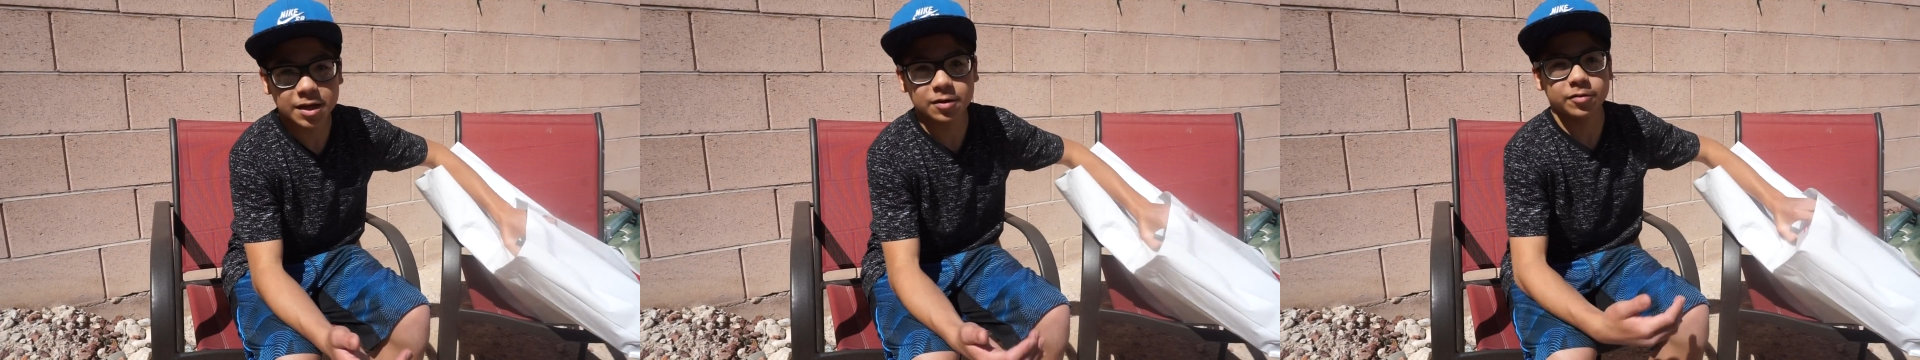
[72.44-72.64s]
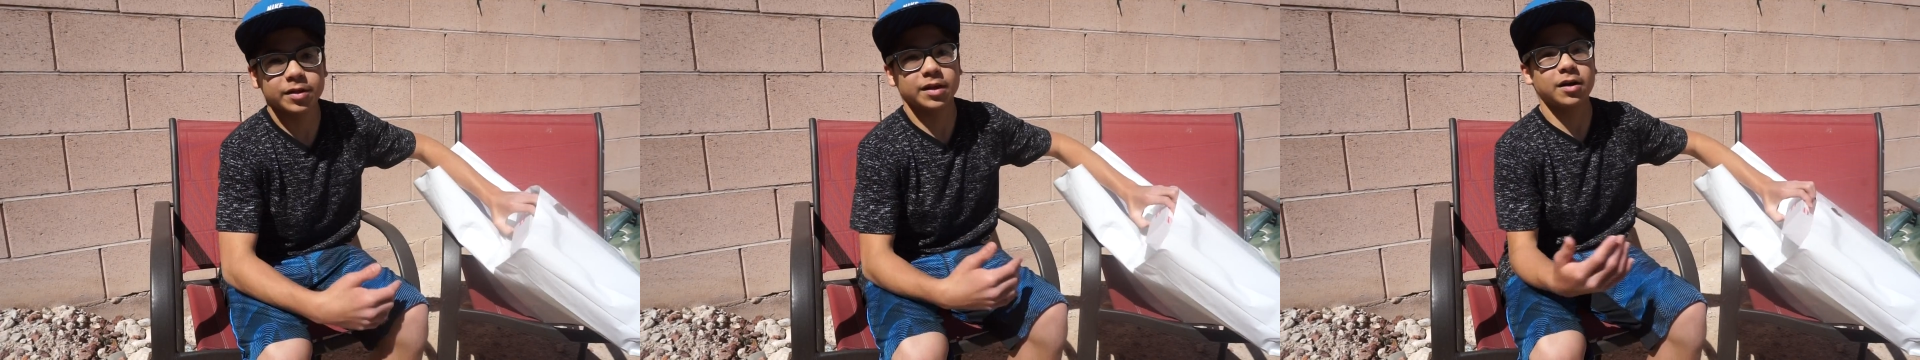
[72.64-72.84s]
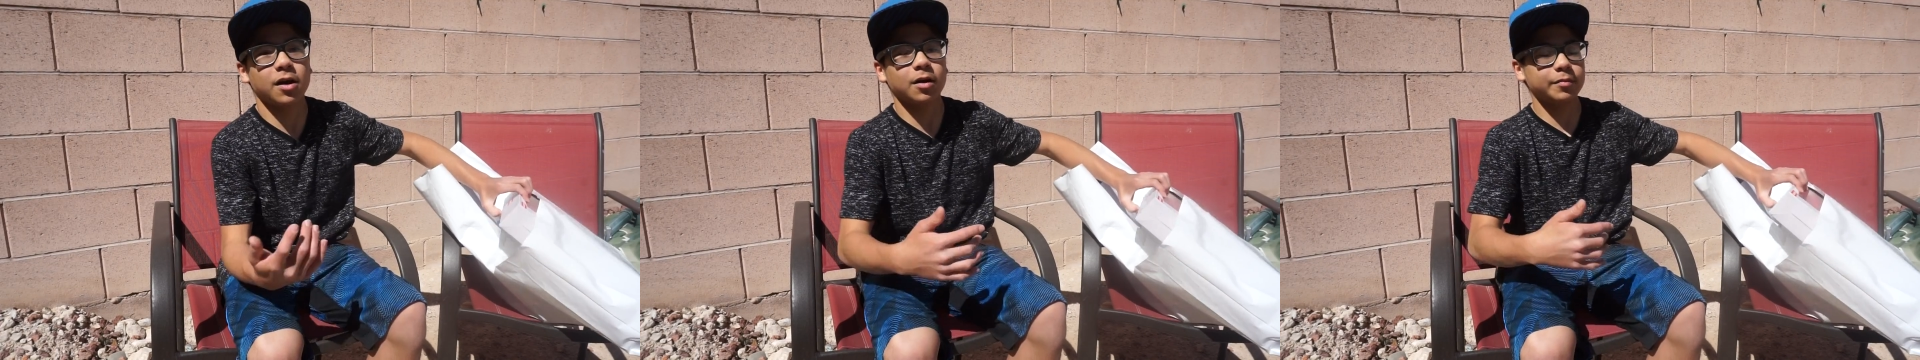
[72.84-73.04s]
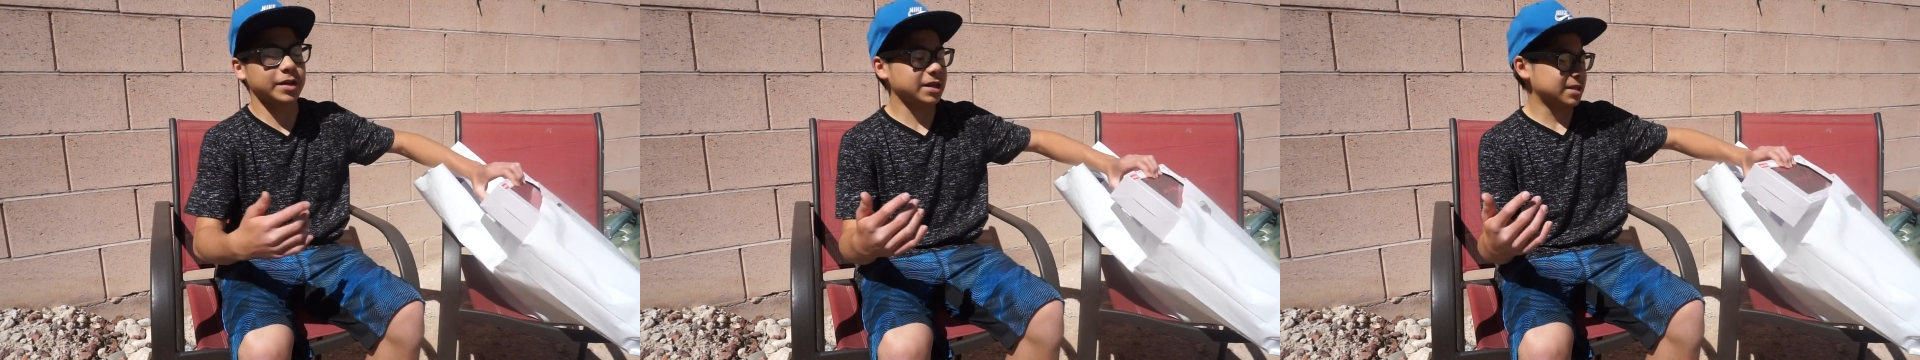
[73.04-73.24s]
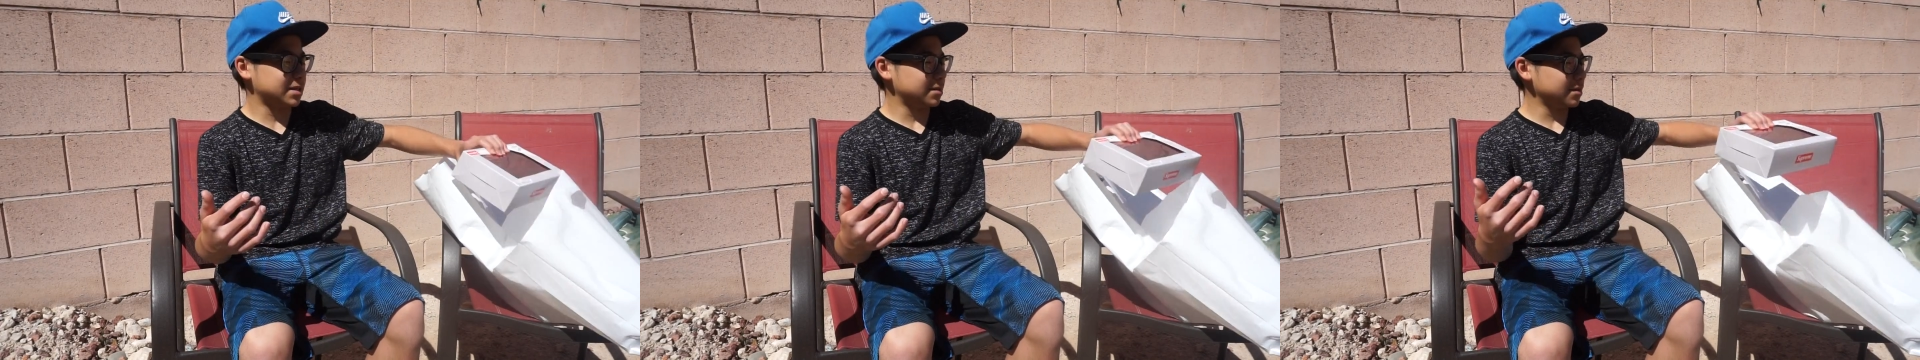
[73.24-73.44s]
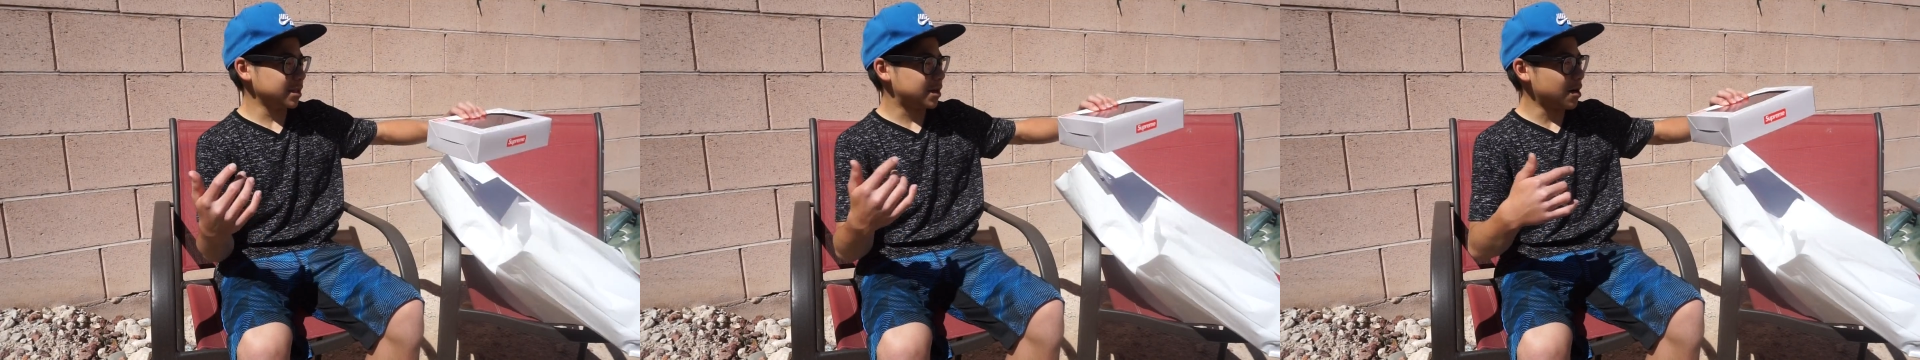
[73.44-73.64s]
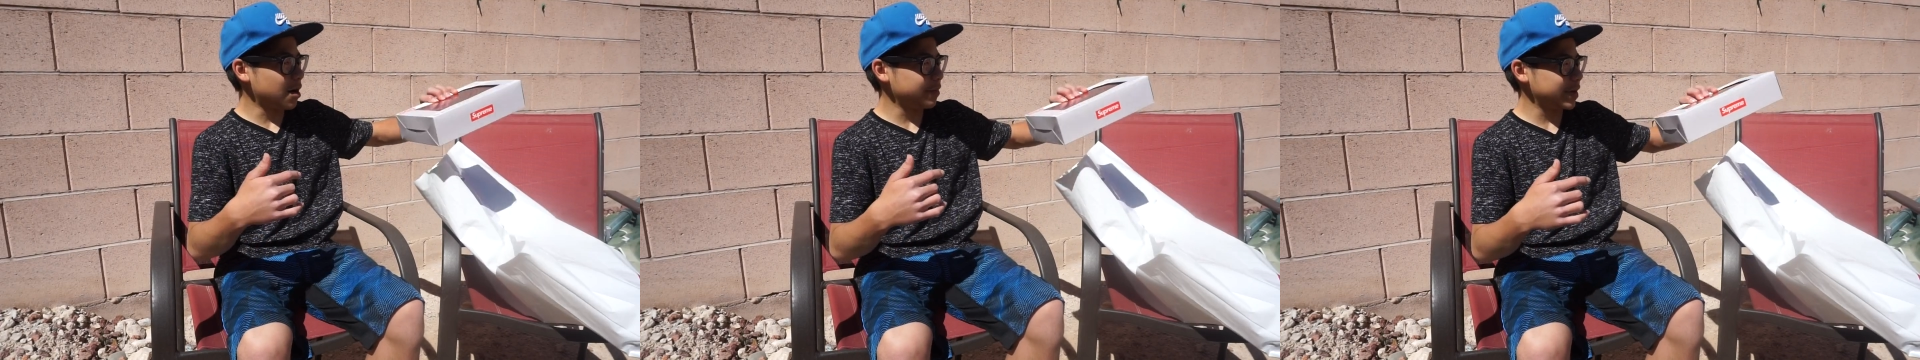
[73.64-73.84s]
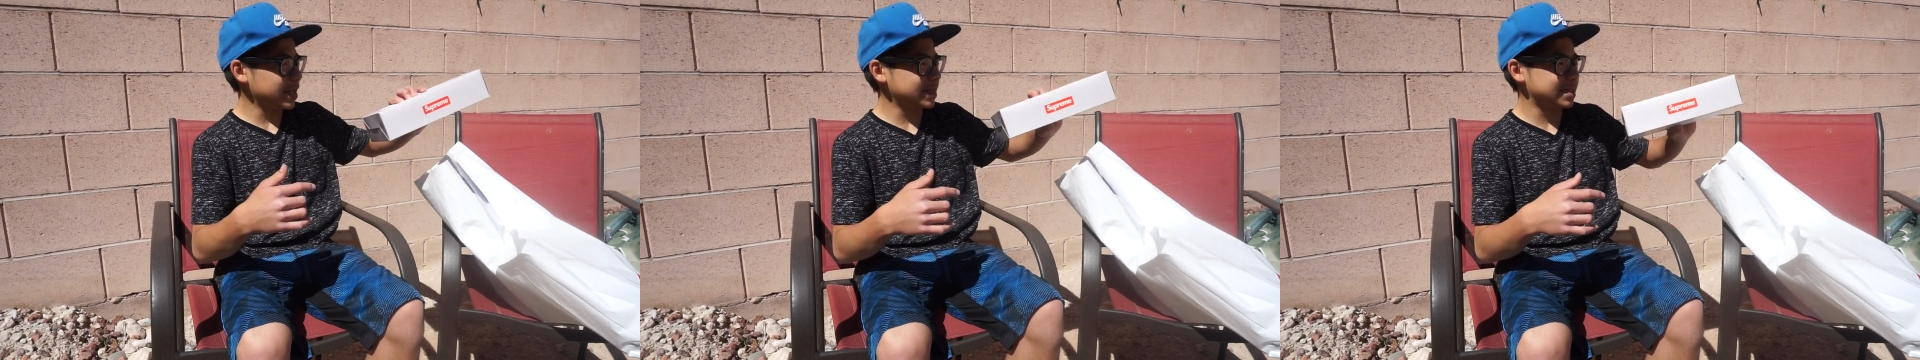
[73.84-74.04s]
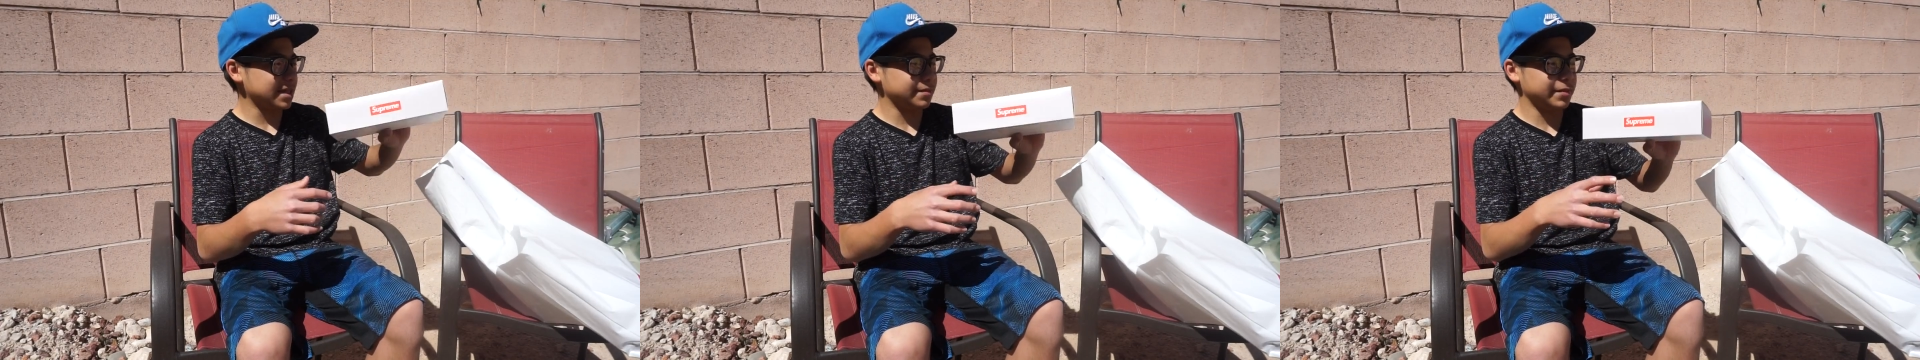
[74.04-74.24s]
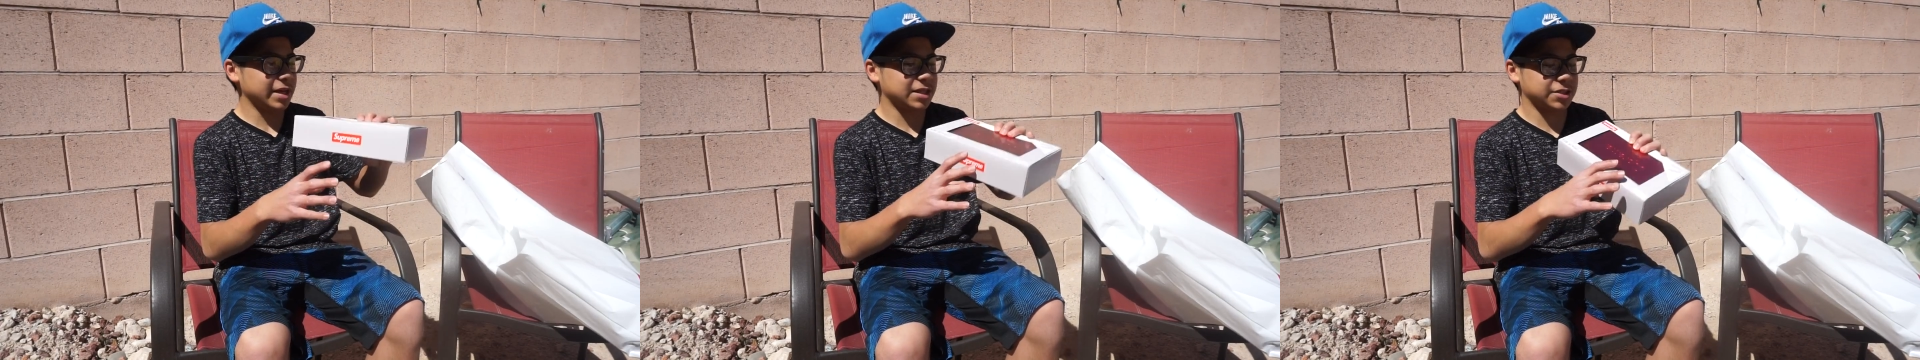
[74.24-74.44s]
know in the comments
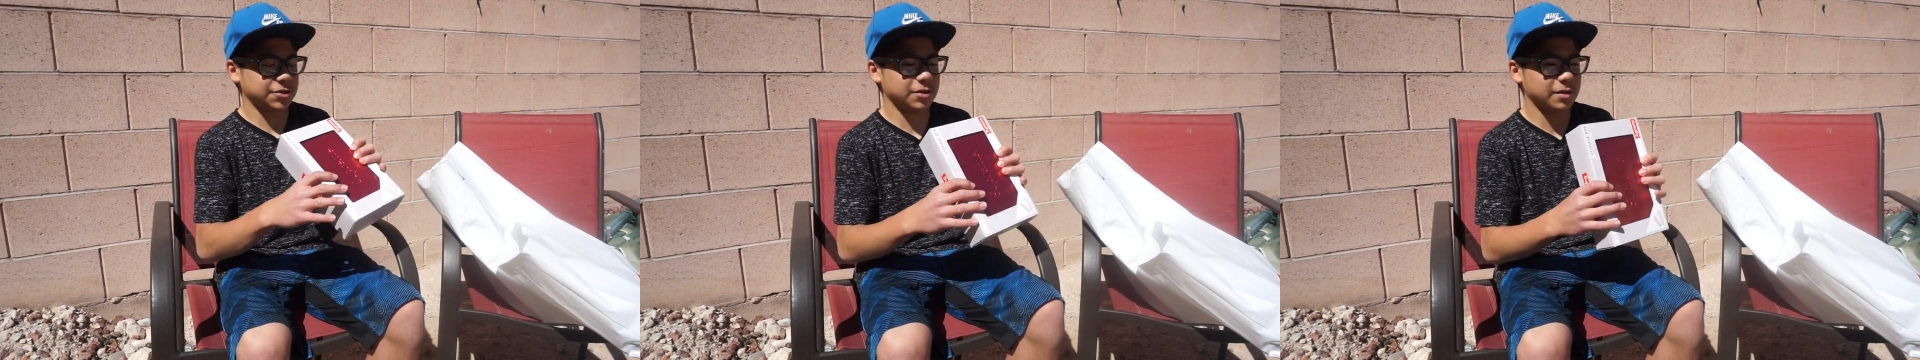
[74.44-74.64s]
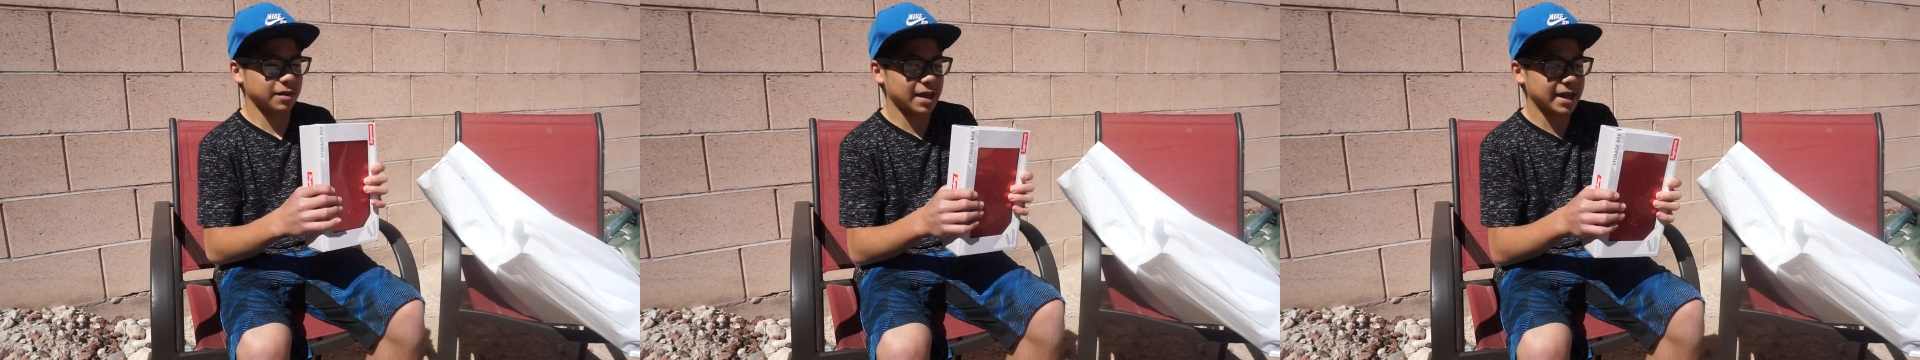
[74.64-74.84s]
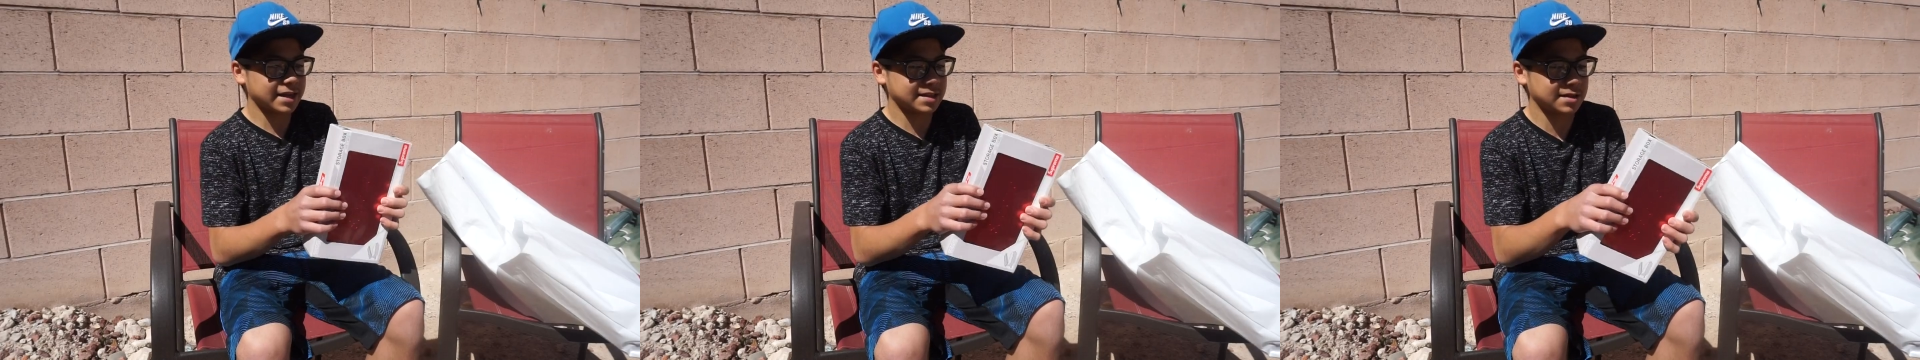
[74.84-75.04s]
and make sure to like.